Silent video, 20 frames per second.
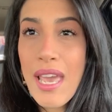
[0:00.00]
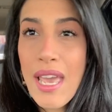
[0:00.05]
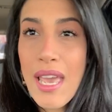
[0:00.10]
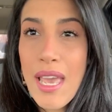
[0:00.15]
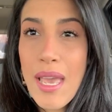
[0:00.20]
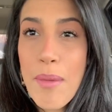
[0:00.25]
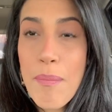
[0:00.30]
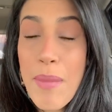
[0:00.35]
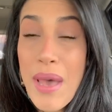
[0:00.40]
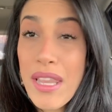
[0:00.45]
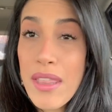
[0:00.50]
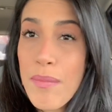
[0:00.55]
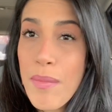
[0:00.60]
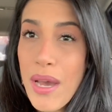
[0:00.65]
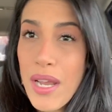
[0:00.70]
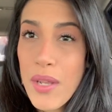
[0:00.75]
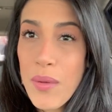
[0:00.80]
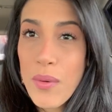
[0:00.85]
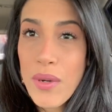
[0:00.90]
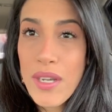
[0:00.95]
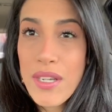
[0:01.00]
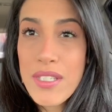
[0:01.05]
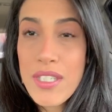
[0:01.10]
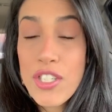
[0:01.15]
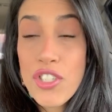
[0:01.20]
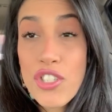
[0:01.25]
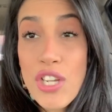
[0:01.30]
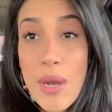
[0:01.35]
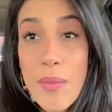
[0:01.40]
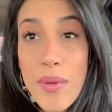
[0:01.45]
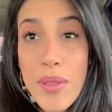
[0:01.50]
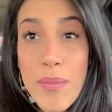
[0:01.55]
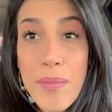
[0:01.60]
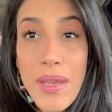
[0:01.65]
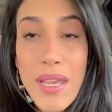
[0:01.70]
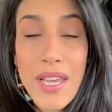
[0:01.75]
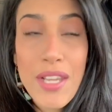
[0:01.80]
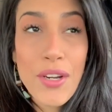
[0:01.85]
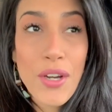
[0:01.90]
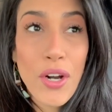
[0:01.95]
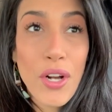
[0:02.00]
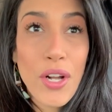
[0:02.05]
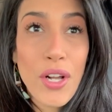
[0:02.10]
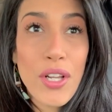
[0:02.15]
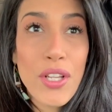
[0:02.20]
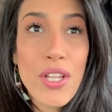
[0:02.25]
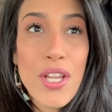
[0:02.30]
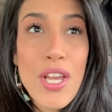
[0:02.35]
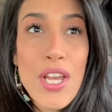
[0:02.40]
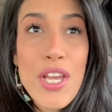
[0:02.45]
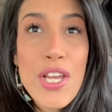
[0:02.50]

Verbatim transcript: a Bath & Body Works shop with me and haul